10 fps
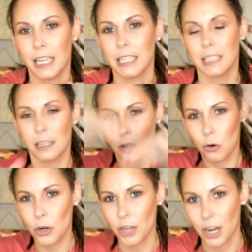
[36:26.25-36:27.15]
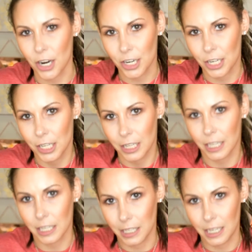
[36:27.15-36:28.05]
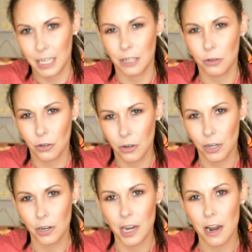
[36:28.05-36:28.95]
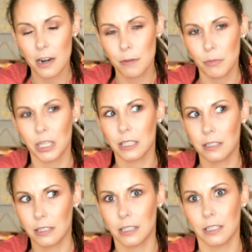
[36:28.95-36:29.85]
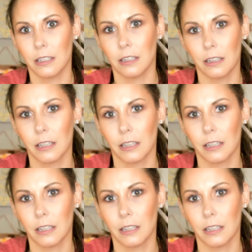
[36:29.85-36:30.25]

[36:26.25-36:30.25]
It's in a courtyard, like an indoor courtyard, but it's still,